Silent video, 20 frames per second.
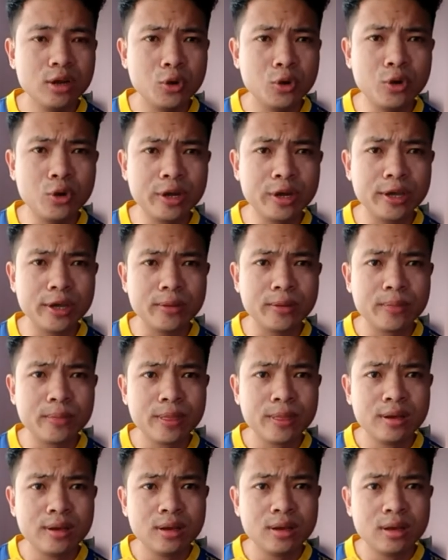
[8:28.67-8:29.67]
Okay,
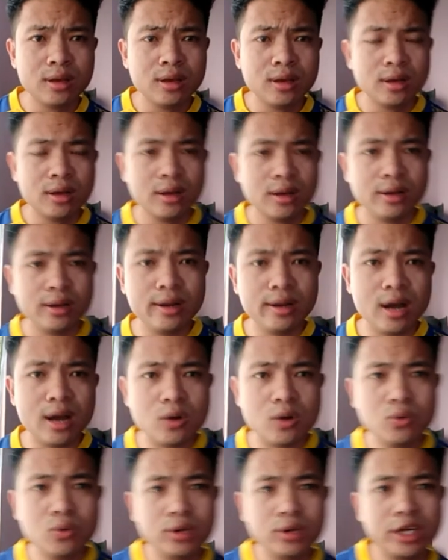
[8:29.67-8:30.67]

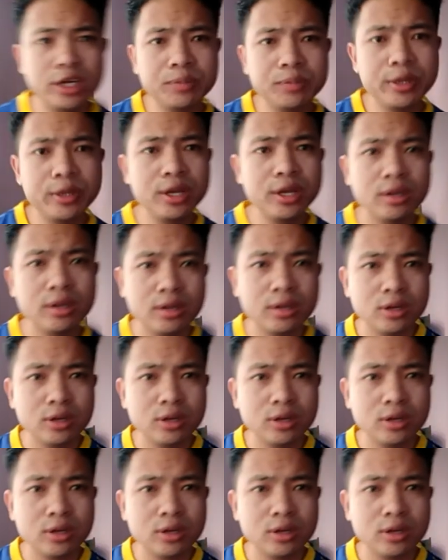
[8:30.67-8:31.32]
now let me